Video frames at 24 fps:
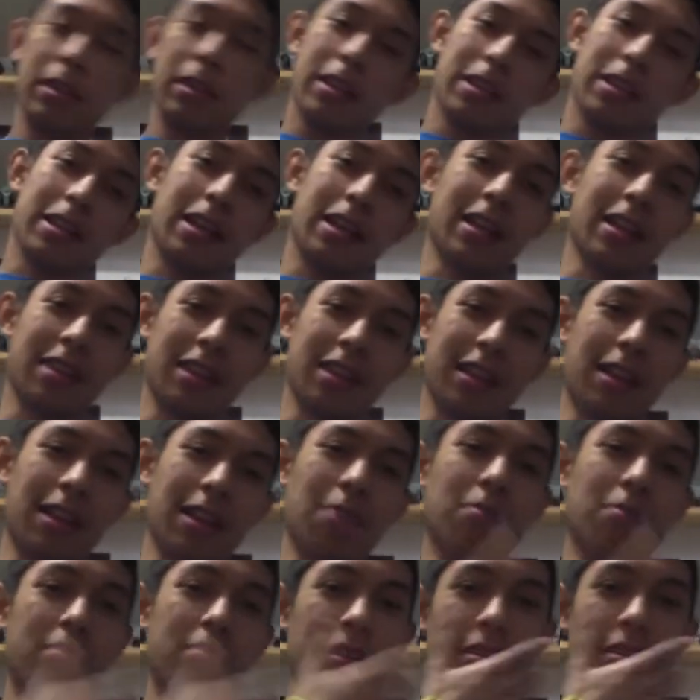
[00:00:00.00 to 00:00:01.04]
I think that
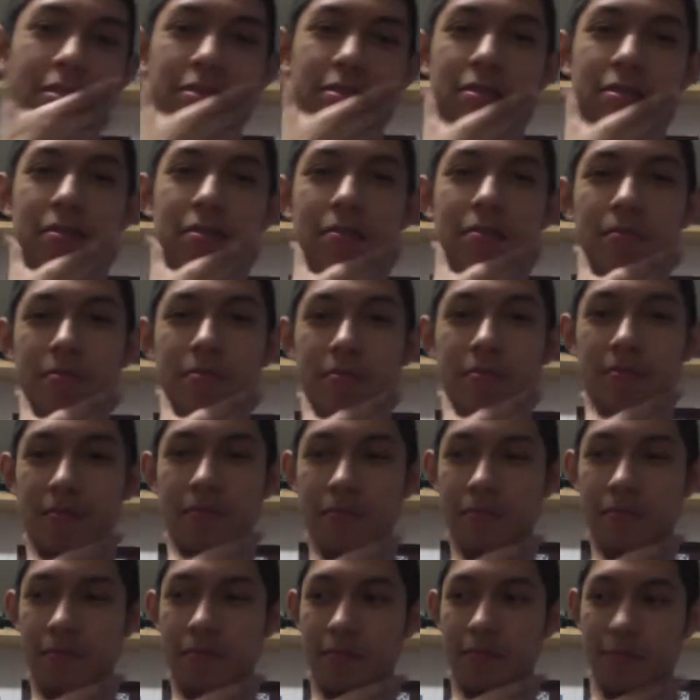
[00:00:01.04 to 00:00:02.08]
was awesome.
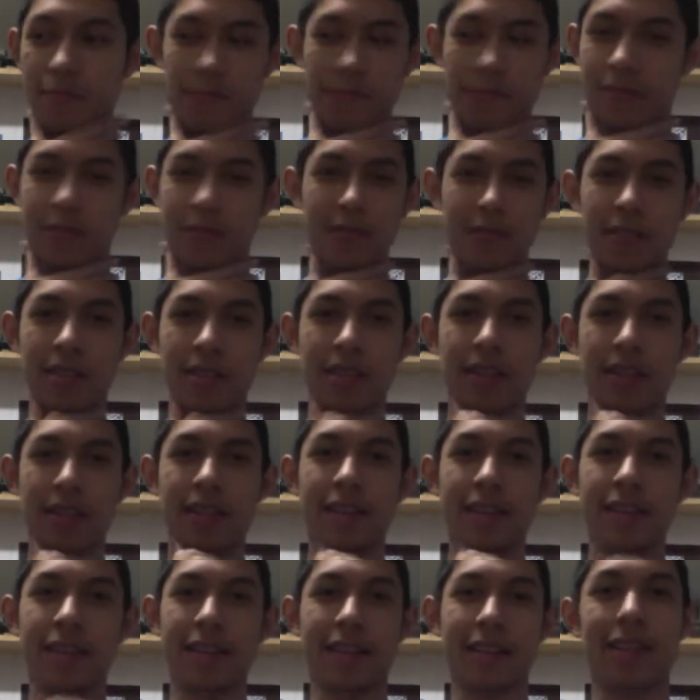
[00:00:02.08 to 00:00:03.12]

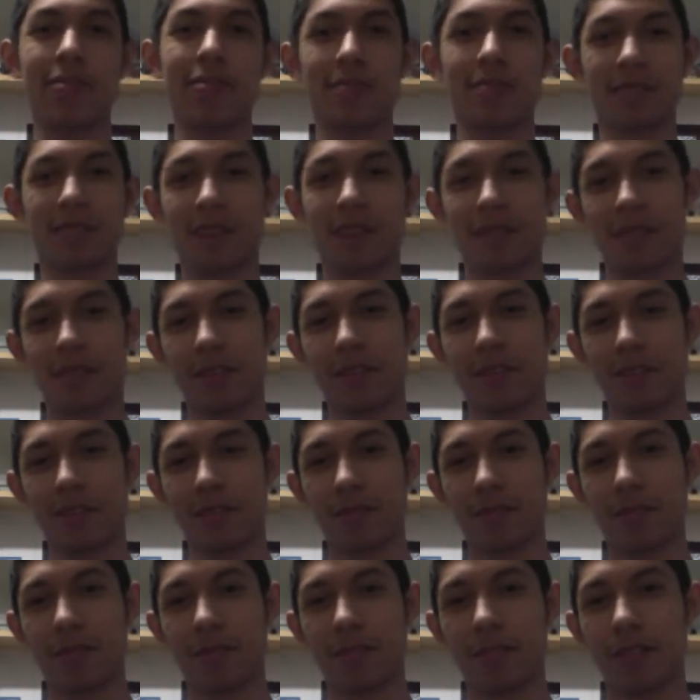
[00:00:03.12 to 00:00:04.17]
Yeah, that was definitely
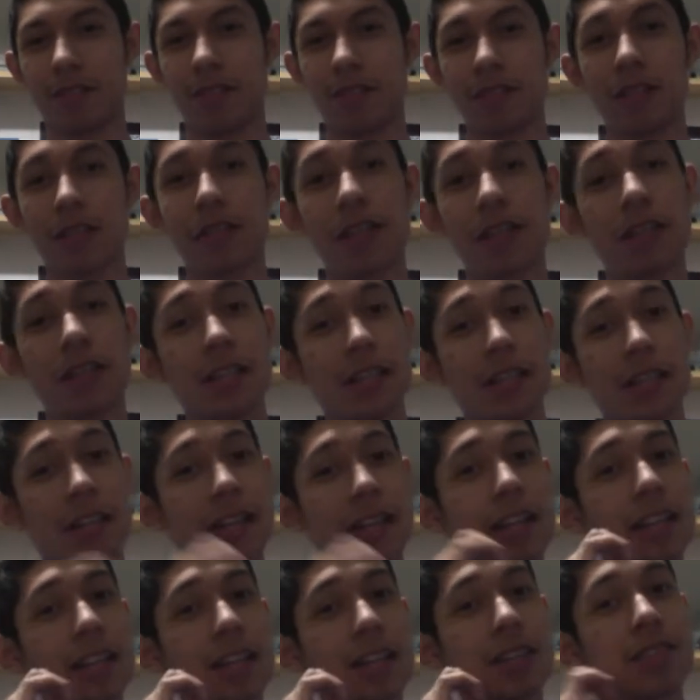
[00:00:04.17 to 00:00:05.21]
awesome. It's just
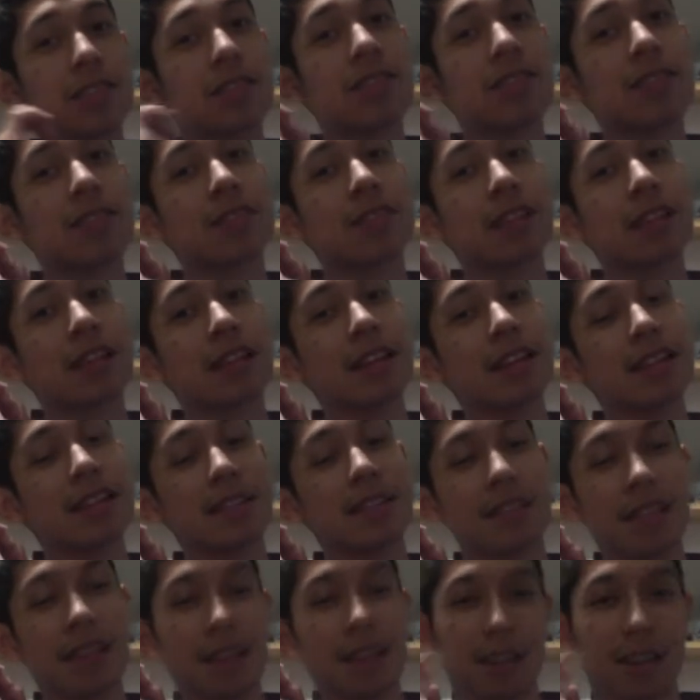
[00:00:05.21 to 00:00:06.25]
scenes
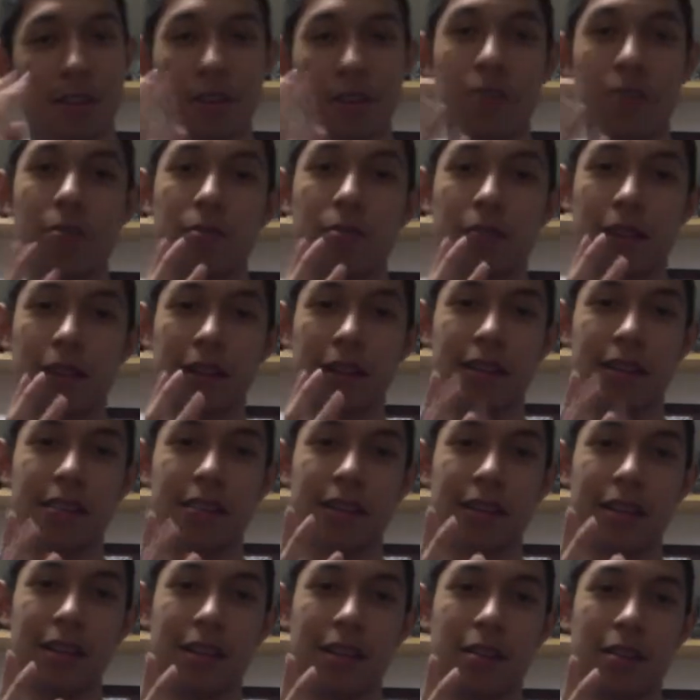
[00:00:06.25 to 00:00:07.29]
like those, like I
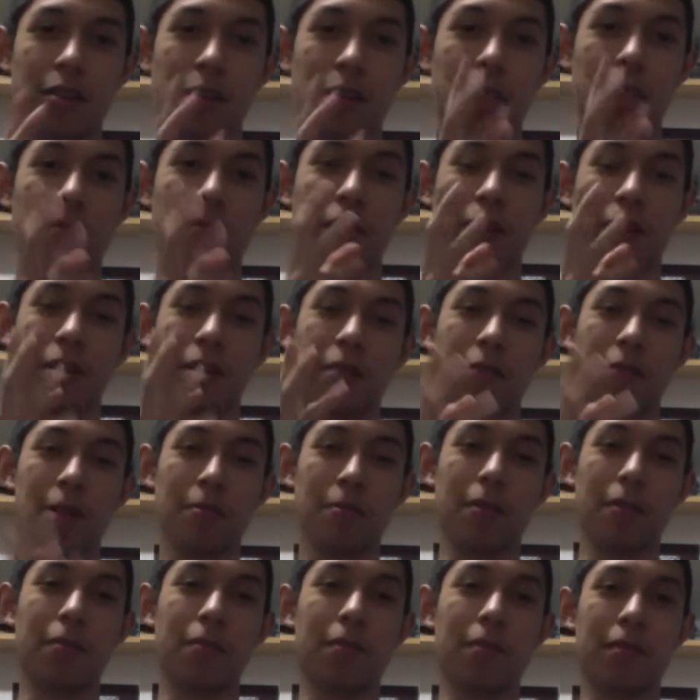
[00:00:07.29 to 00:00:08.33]
said, why
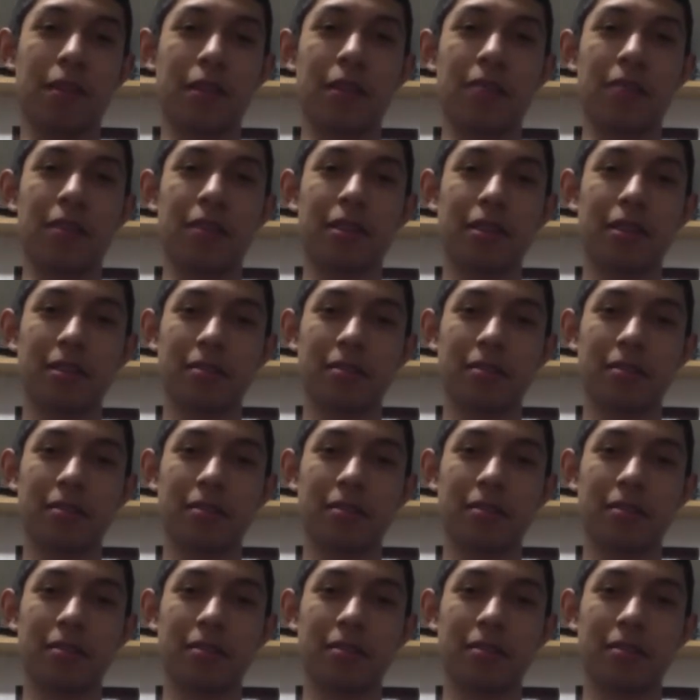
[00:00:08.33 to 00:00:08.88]
people love it.